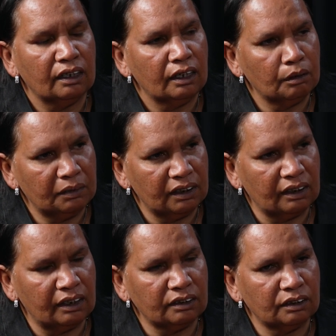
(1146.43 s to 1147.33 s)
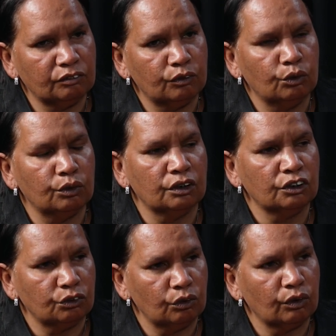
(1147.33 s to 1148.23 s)
are being answered for in a
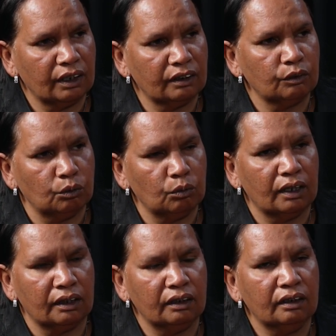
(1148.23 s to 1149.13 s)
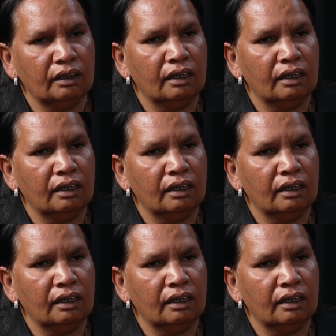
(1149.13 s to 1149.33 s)
strong, adequate way,